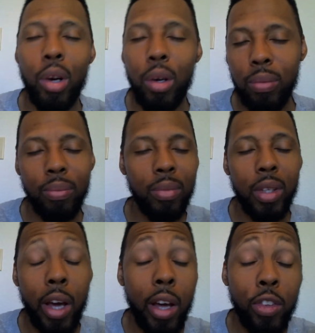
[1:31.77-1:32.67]
know,
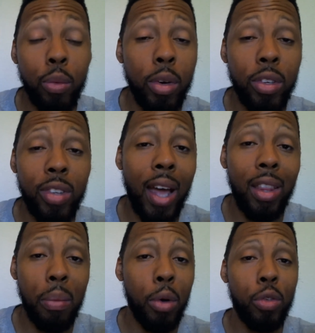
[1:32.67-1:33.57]
customers that had
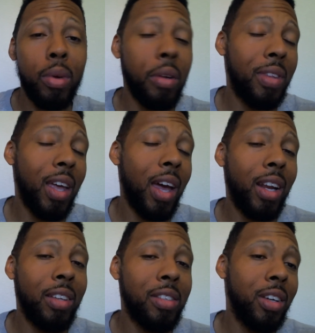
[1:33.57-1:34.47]
the most money, if they had a
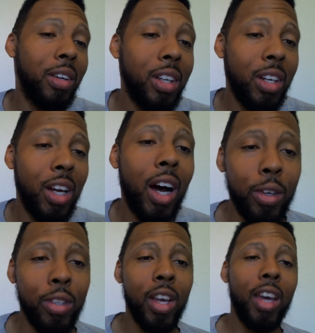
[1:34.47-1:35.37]
gazillion
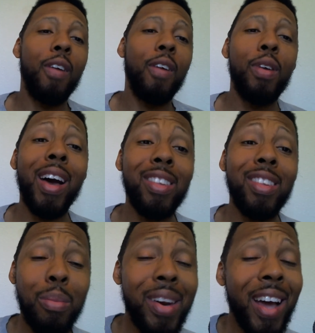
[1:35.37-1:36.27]
dollars, if you had
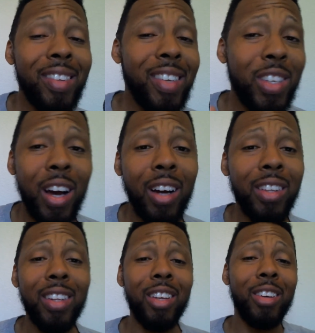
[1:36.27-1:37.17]
some nasty
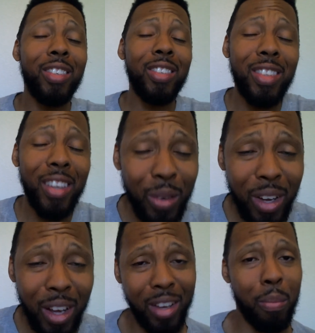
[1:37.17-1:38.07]
chocolate, they're still
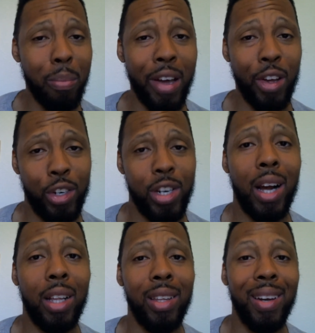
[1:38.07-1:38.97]
not gonna buy your
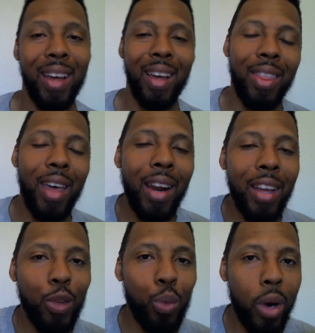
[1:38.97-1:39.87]
chocolate. That
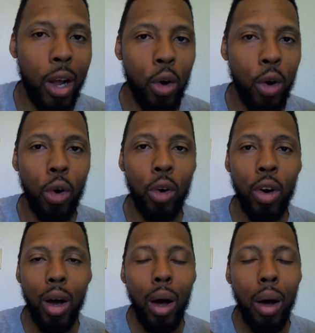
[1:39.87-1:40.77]
is what I call
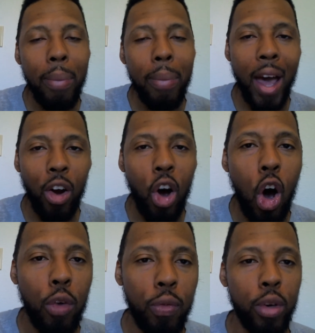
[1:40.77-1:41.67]
a bad
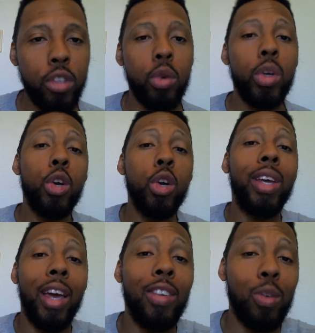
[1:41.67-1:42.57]
offer. So in your
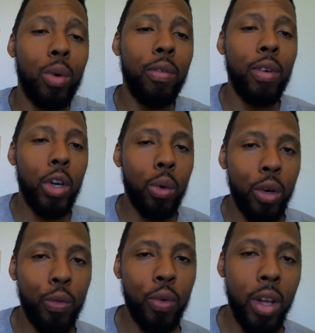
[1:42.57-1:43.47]
case, whenever you're doing
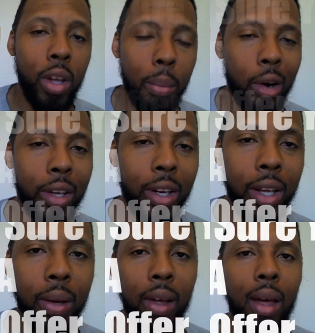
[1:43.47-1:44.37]
affiliate
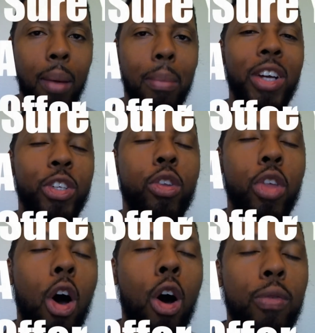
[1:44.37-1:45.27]
marketing, make sure
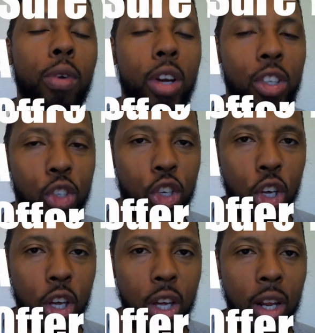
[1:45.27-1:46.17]
the offer is
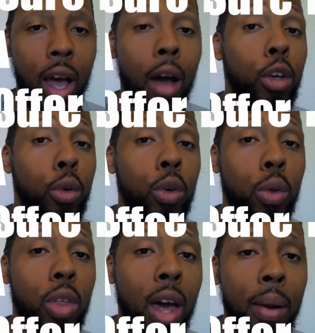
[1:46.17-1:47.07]
good. How do you do
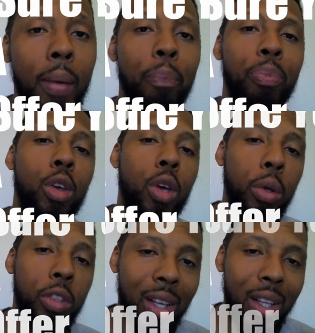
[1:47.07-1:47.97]
that? You go
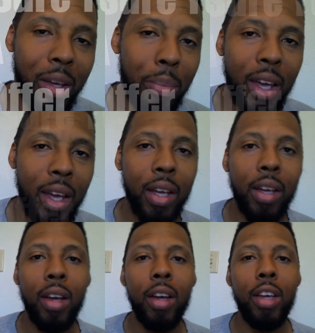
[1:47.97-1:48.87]
to ClickBank,
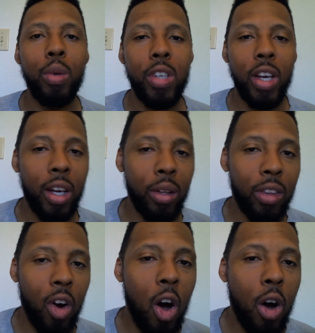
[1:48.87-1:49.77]
you check out
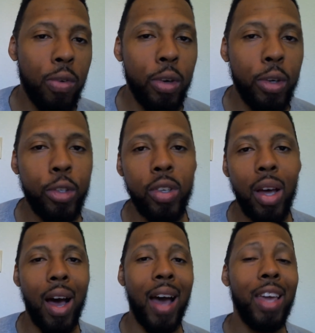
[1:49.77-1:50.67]
their offers.
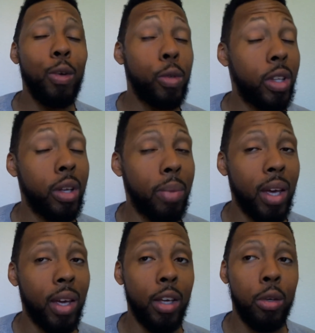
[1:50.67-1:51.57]
I use
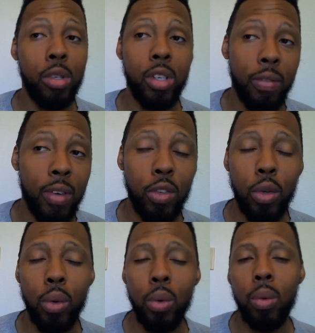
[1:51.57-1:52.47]
ClickBank, I use
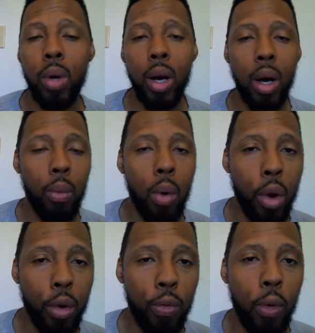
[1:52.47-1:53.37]
JVZoo, uh,
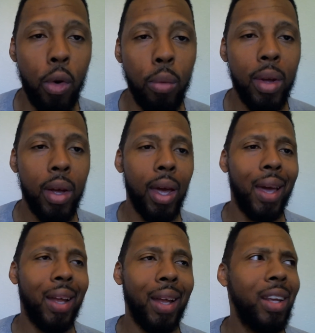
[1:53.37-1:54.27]
Warrior Forum,
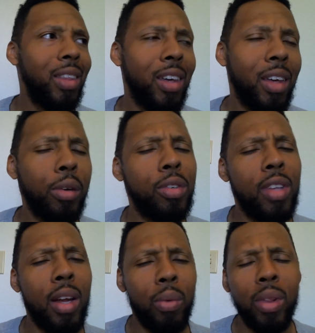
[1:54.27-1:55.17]
and anything else
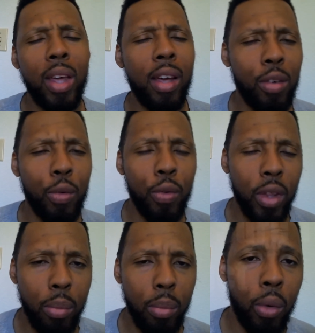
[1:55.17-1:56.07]
that really has an
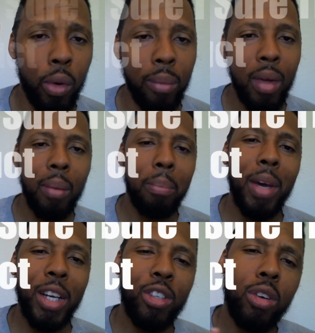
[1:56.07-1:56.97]
affiliate program.
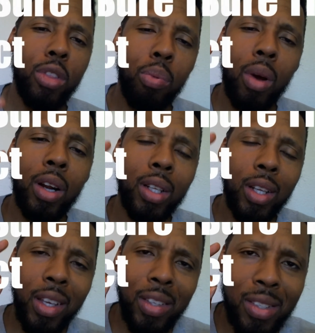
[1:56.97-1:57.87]
Make sure the product
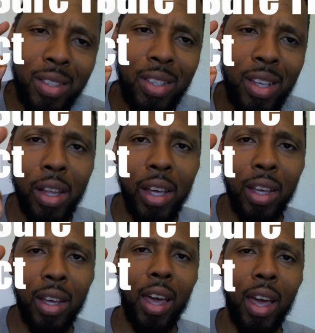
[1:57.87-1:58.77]
is
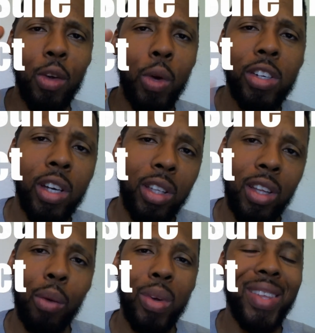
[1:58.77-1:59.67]
selling, and you can check
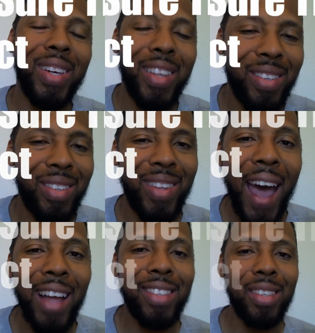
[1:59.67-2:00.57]
that within the
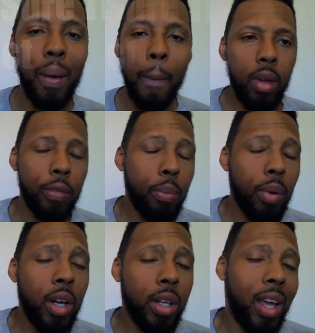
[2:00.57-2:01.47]
stats. If the
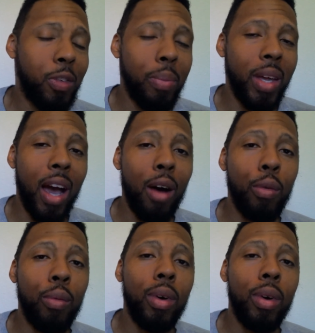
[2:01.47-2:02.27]
product has been out